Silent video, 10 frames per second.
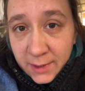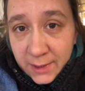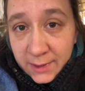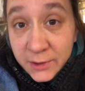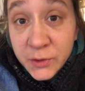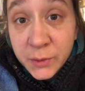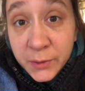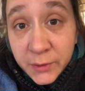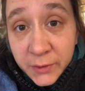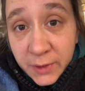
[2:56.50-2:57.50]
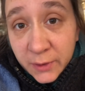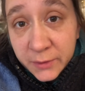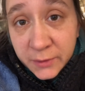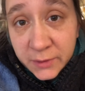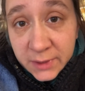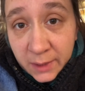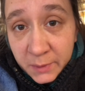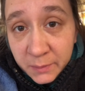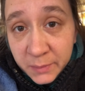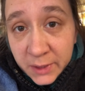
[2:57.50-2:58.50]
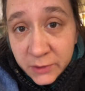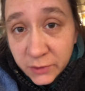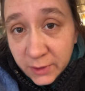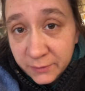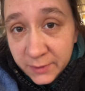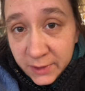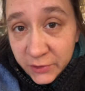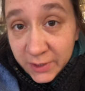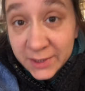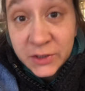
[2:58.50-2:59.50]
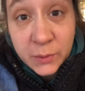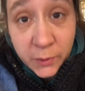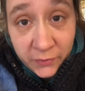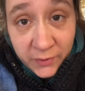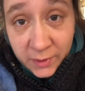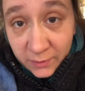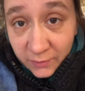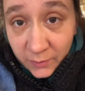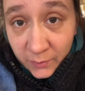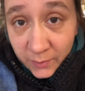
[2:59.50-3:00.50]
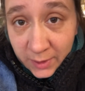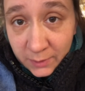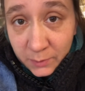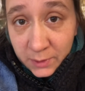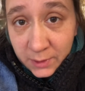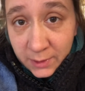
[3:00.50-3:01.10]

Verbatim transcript: and I showed her the other diamond picture I finished and she wants it. So I will